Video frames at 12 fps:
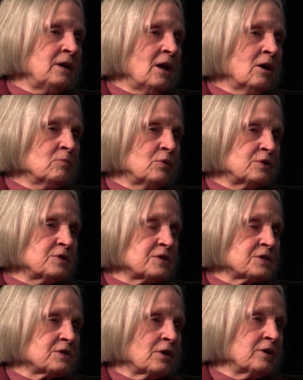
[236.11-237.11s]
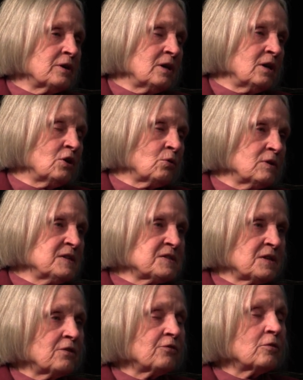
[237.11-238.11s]
numbers started
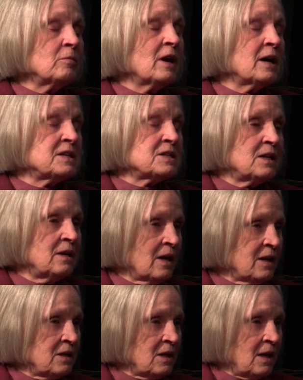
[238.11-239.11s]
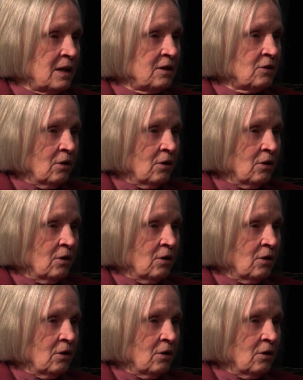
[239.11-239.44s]
increasing from 1998